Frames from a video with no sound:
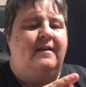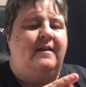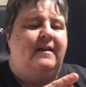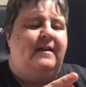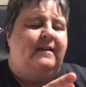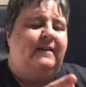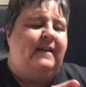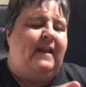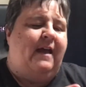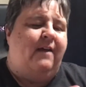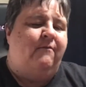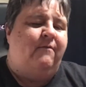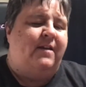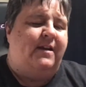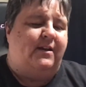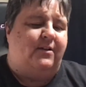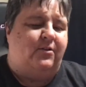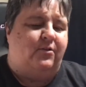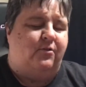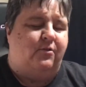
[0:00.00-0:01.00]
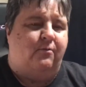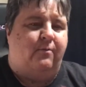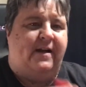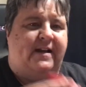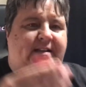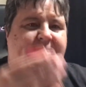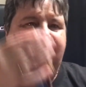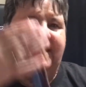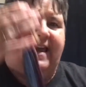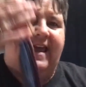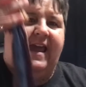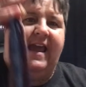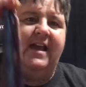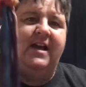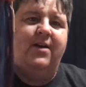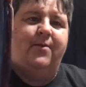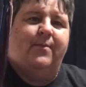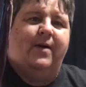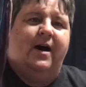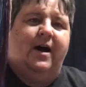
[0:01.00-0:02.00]
Now I want a cool way to hang
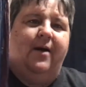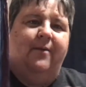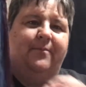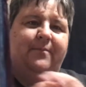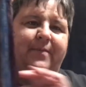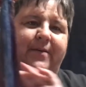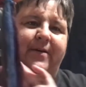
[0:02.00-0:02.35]
them up.